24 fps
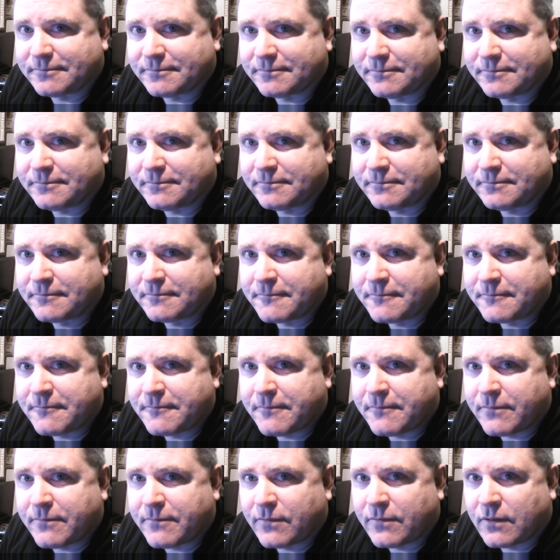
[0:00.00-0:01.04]

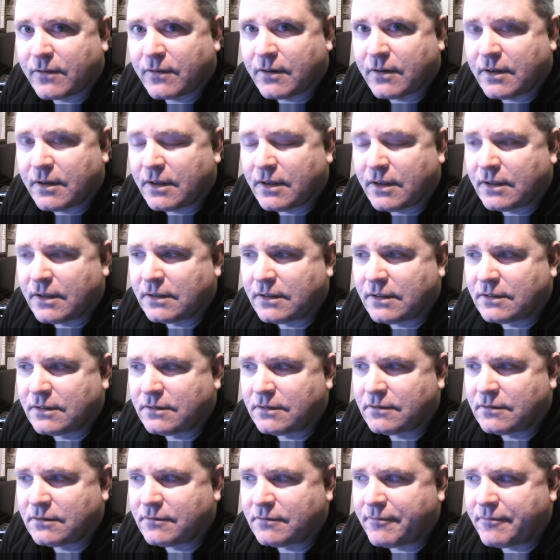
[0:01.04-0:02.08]

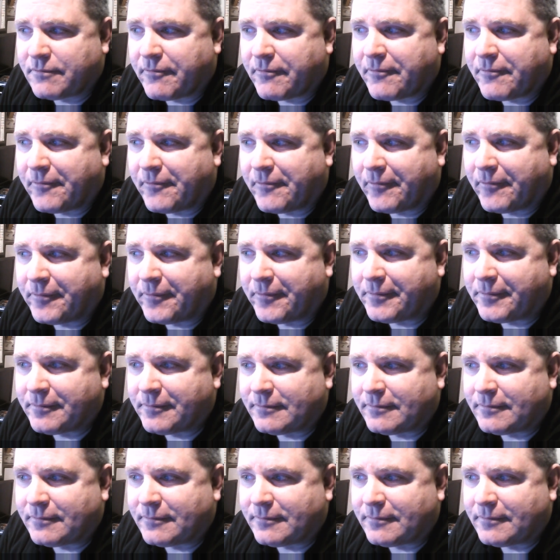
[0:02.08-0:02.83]
Nobody speaks.